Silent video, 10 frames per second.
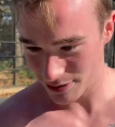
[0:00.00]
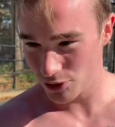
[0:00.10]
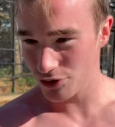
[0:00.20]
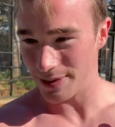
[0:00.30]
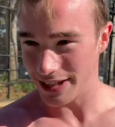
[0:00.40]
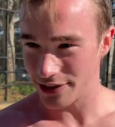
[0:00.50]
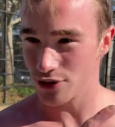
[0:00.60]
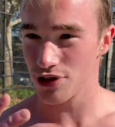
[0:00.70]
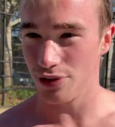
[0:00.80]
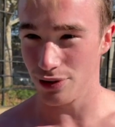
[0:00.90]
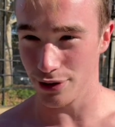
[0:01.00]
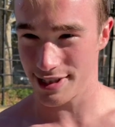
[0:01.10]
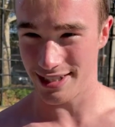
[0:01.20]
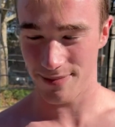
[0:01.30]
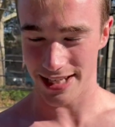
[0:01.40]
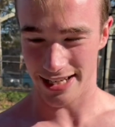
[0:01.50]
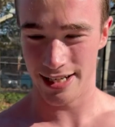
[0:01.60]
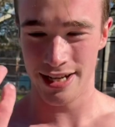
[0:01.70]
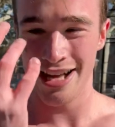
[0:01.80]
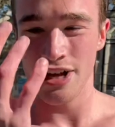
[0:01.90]
movement, like your shoulder or something,
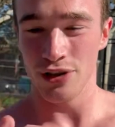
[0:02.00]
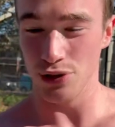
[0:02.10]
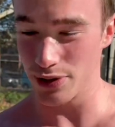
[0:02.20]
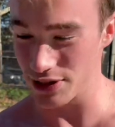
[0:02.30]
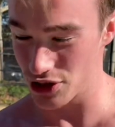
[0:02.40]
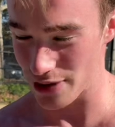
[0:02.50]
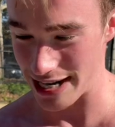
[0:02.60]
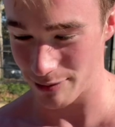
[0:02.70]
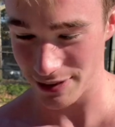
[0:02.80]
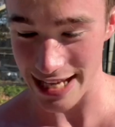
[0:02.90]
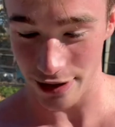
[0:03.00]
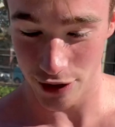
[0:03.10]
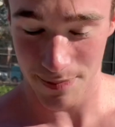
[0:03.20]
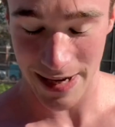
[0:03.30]
you can train with that grip